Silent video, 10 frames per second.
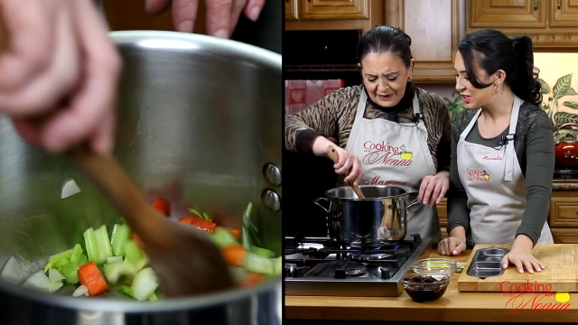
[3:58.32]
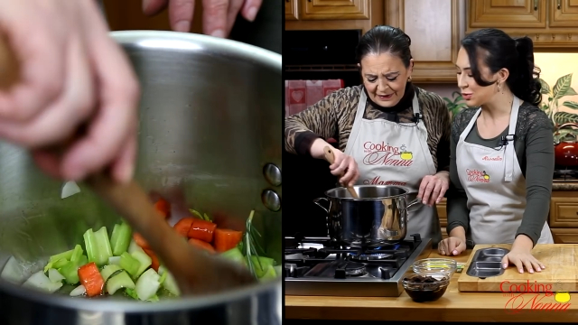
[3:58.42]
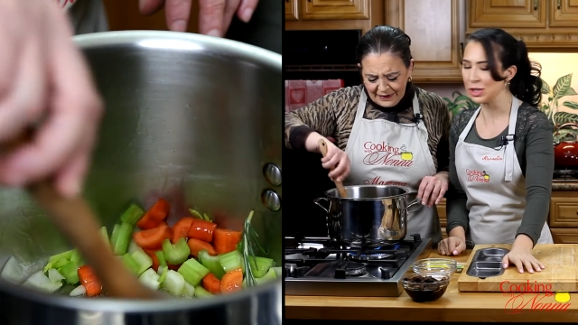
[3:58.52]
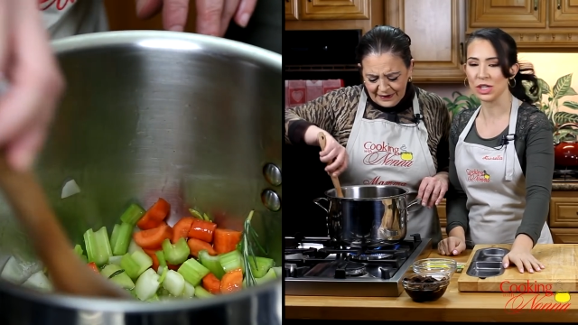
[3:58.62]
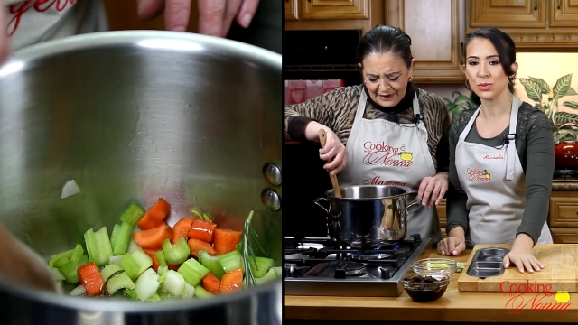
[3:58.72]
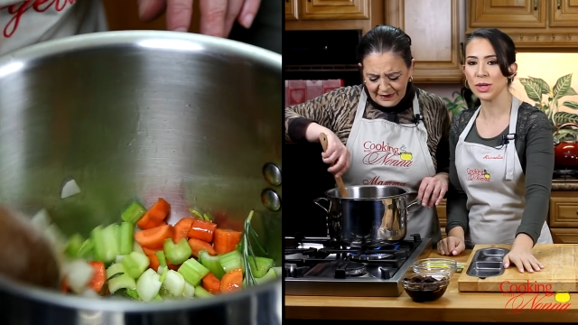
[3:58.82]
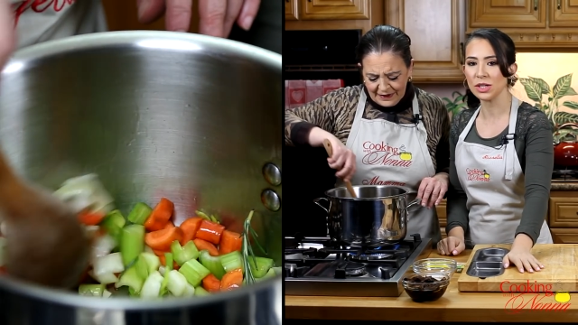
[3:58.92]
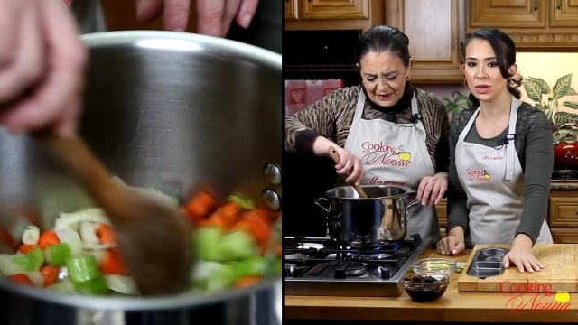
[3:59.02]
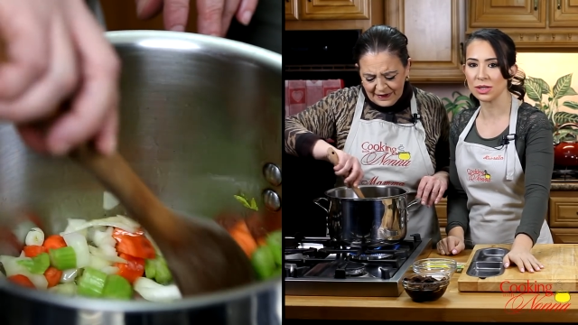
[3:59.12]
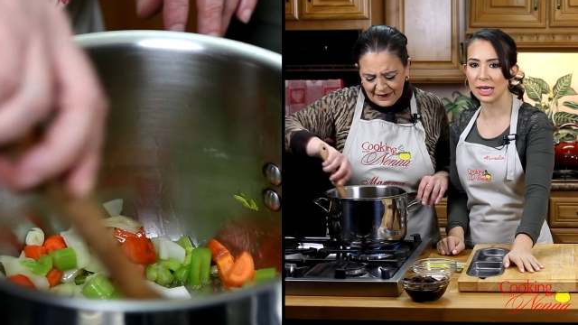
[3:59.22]
Speaker 1: So we just
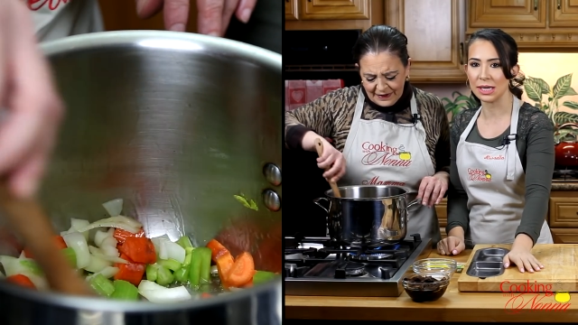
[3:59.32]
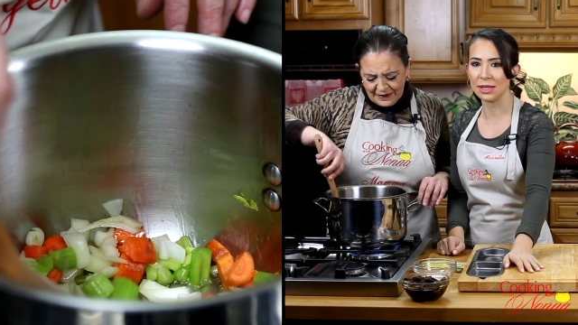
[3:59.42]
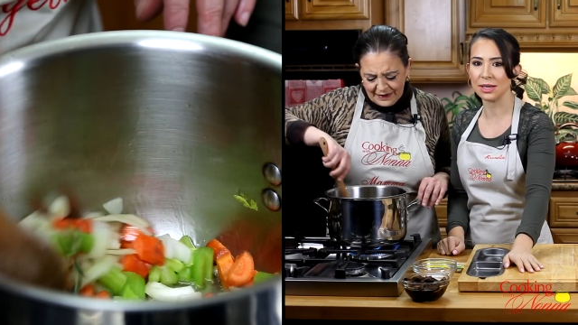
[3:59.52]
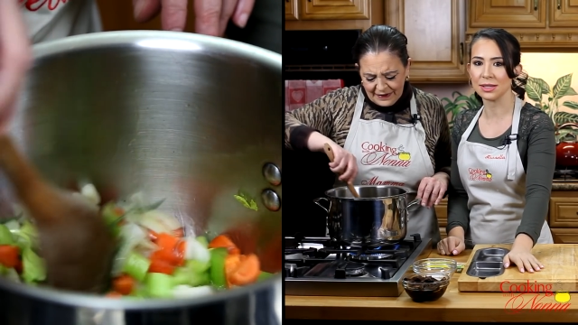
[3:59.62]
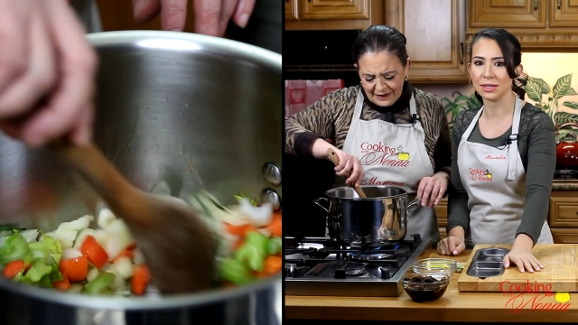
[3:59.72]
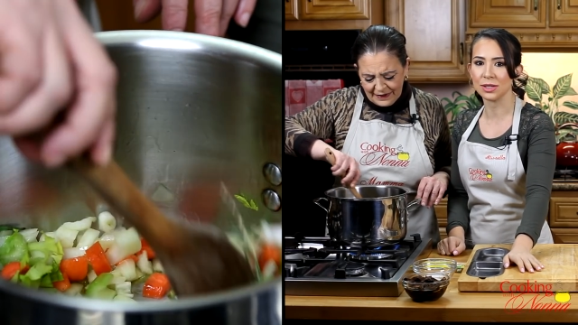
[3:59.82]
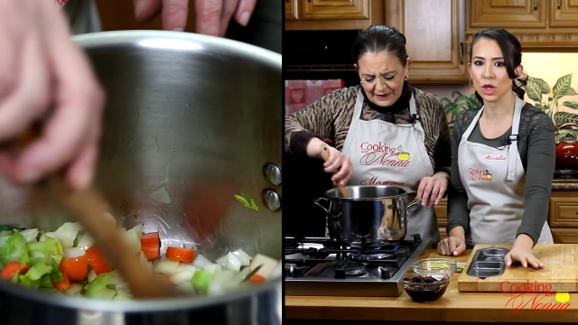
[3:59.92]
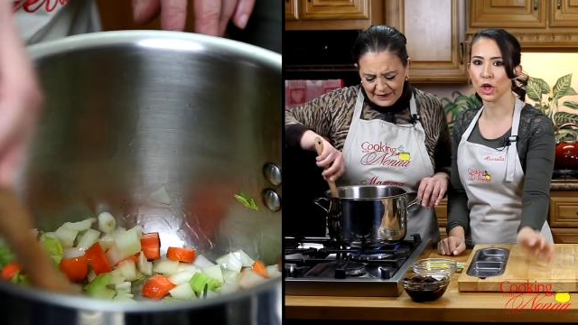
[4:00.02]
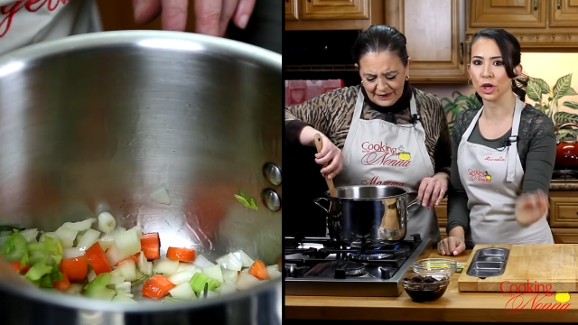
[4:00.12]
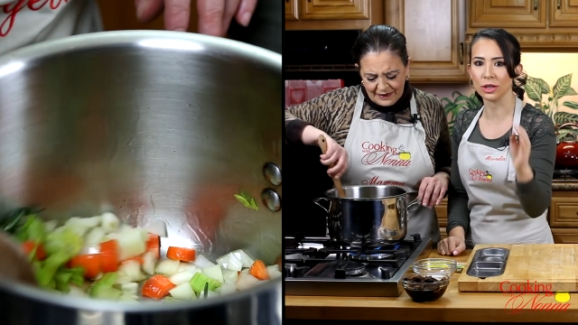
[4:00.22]
want to saute these
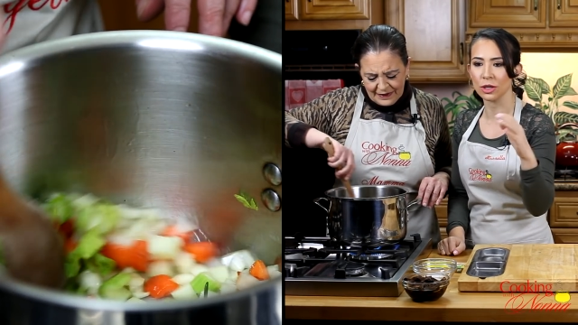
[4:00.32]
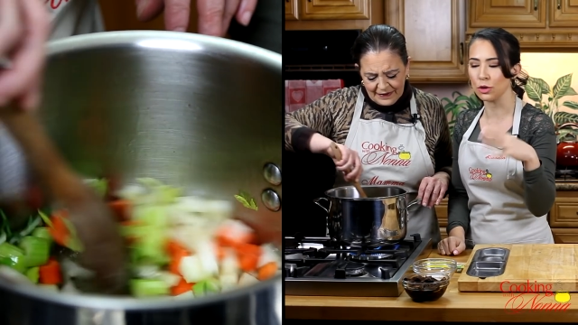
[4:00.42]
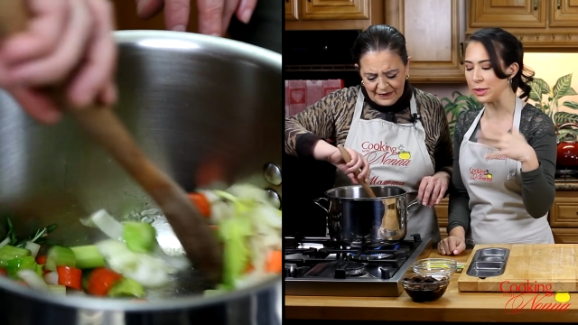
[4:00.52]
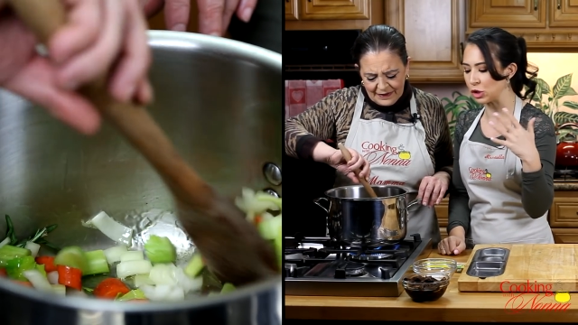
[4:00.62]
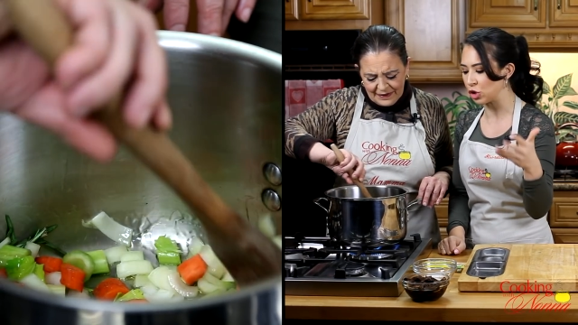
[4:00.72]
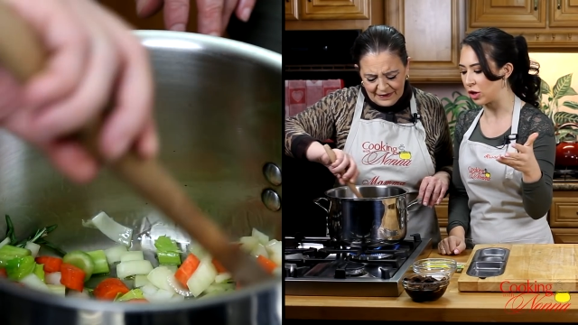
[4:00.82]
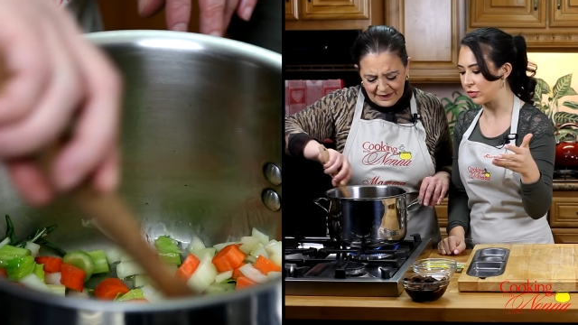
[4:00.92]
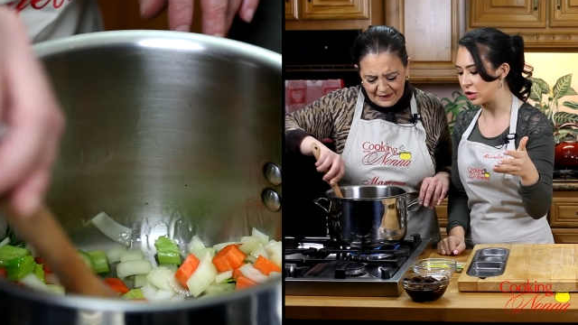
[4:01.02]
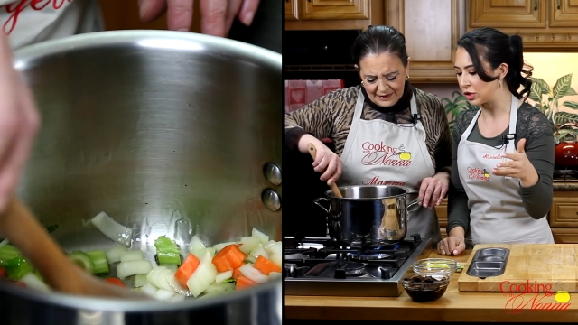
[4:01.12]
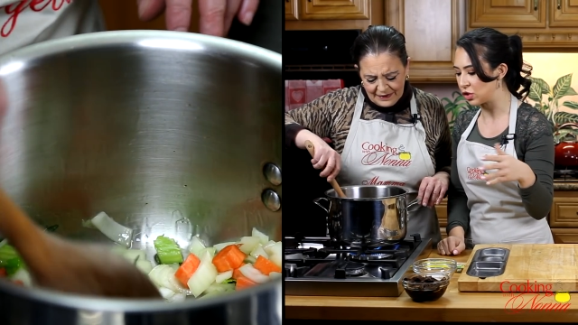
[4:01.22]
until they're a little bit
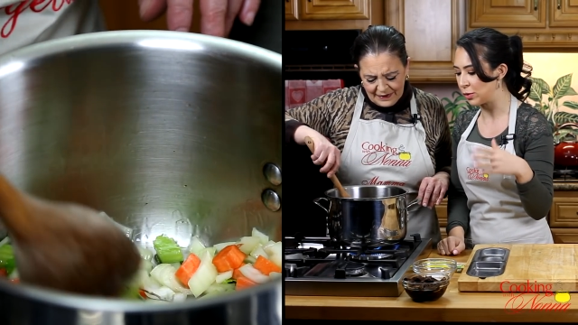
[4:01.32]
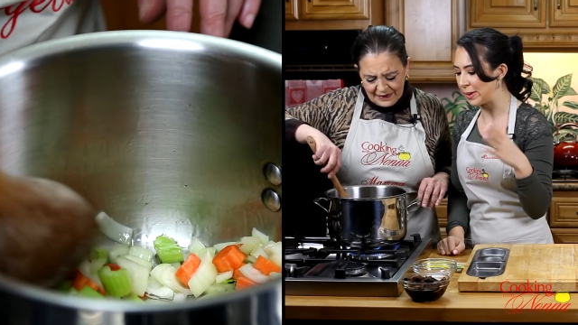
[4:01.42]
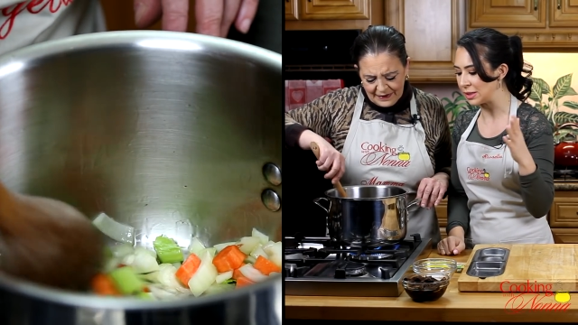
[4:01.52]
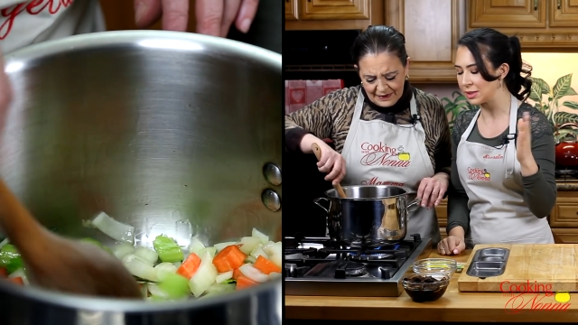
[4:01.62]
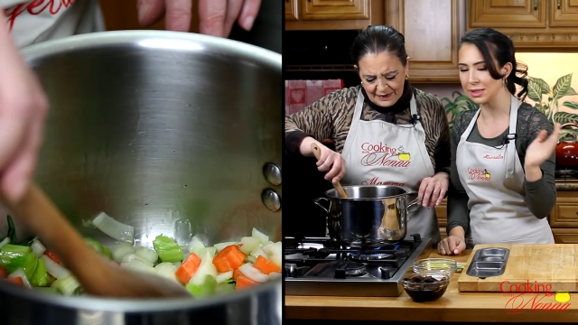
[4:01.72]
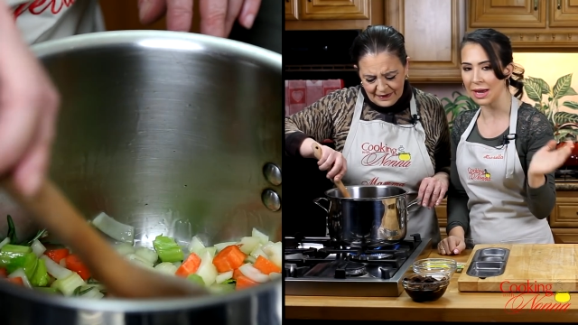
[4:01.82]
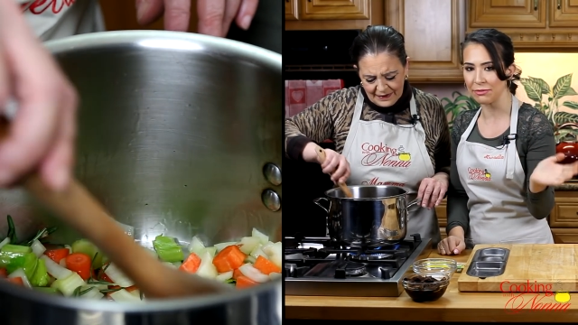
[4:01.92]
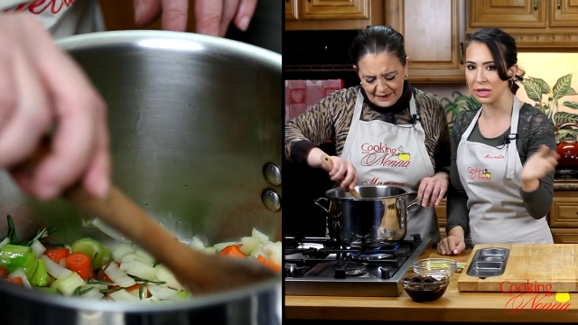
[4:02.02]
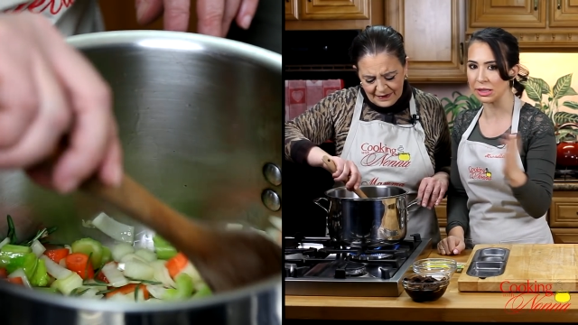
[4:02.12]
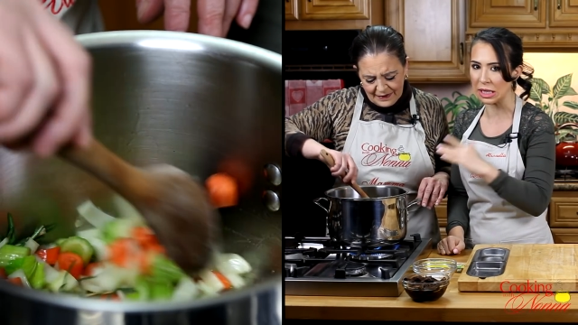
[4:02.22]
softer. So about
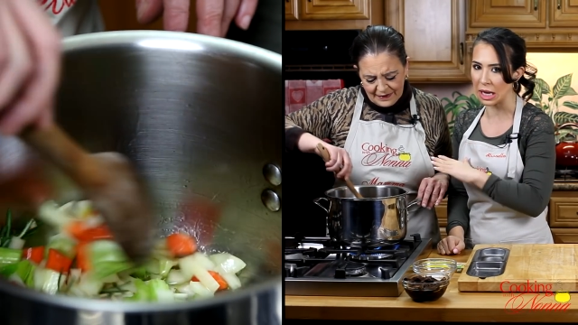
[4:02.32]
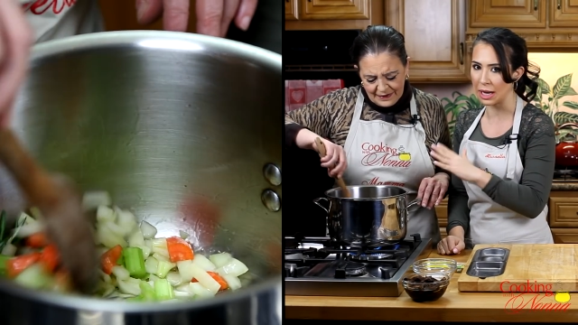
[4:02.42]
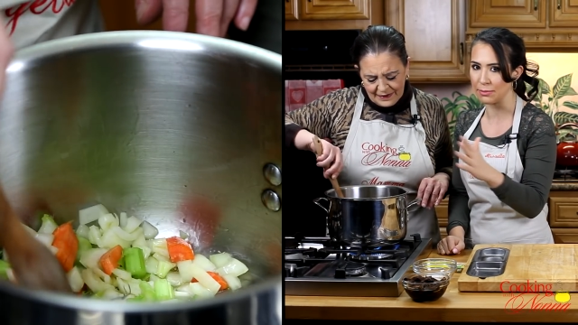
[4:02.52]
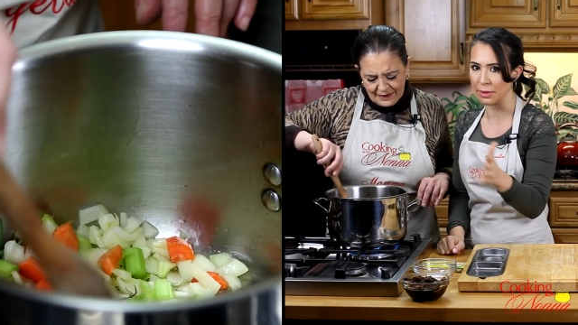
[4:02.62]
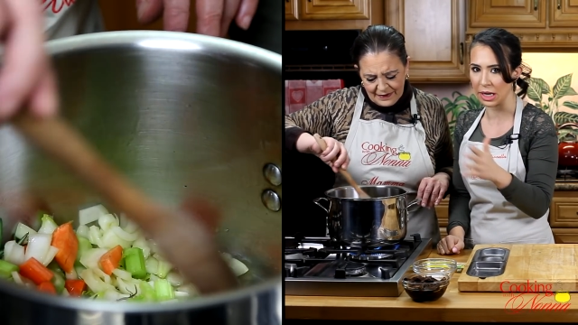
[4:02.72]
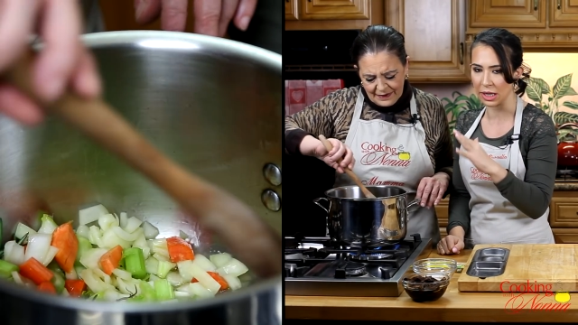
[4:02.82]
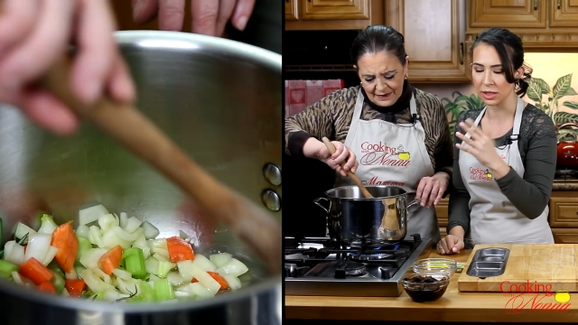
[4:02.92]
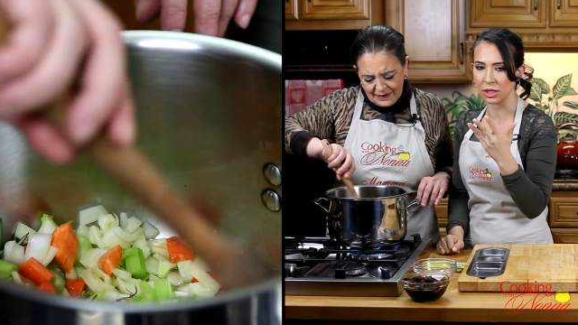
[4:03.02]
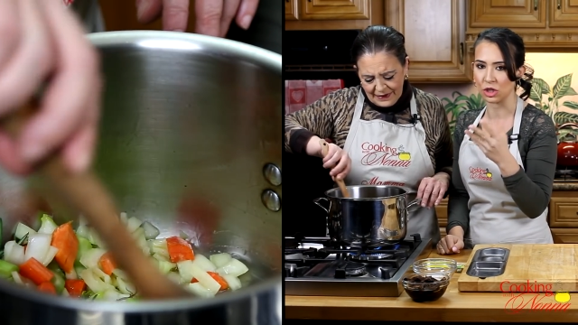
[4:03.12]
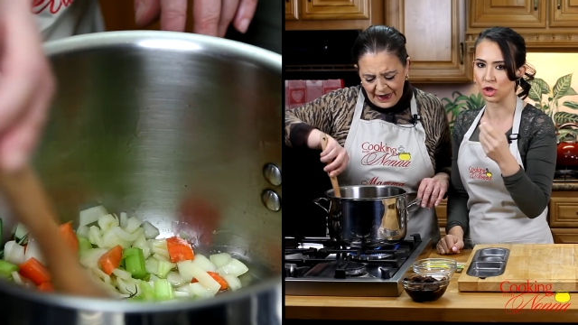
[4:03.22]
seven to eight
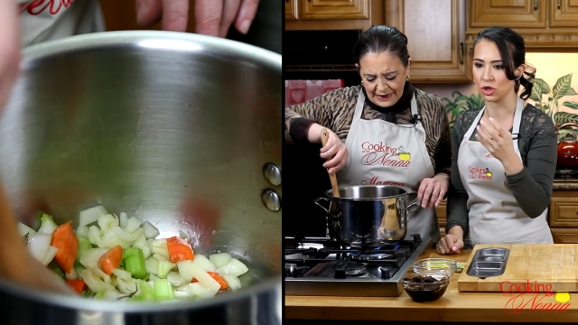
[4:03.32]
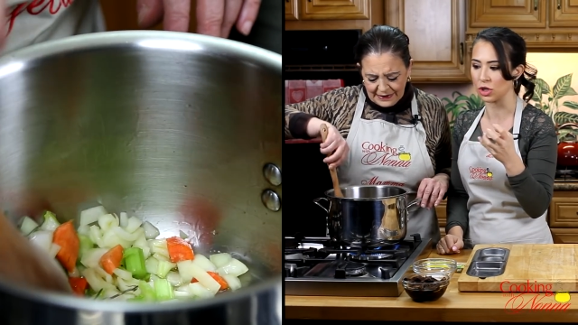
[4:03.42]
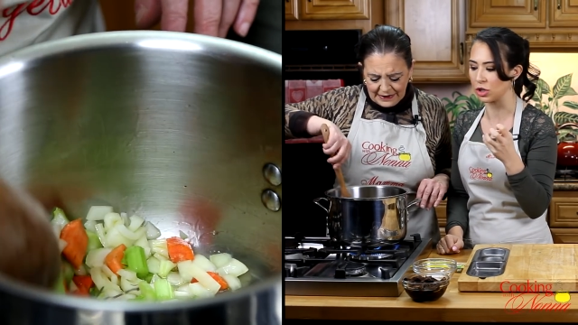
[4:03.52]
minutes, they should yes.